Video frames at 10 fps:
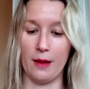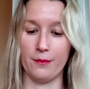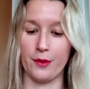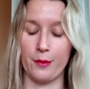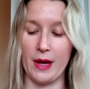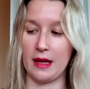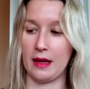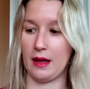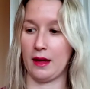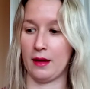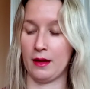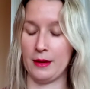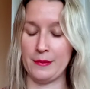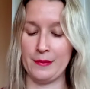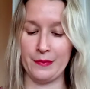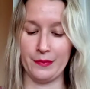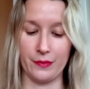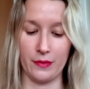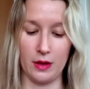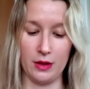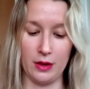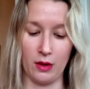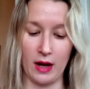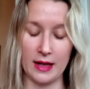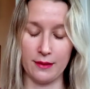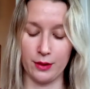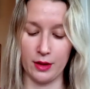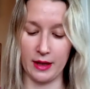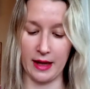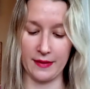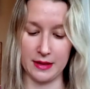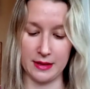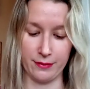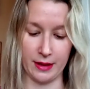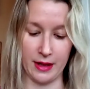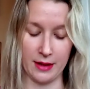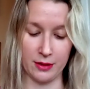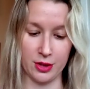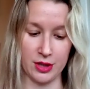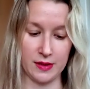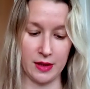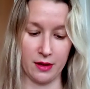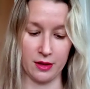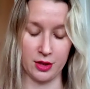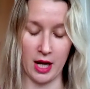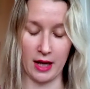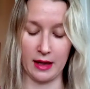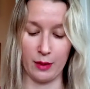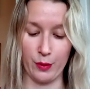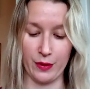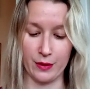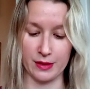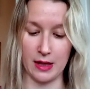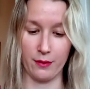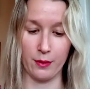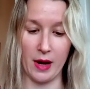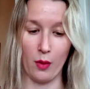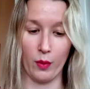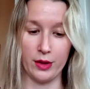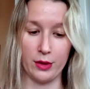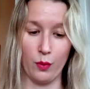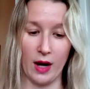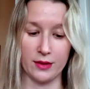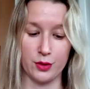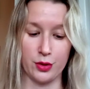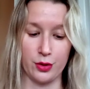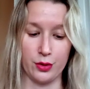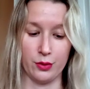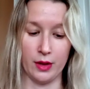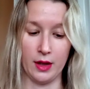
for making, kind of looking at the different energies here and checking in with yourself about what you want to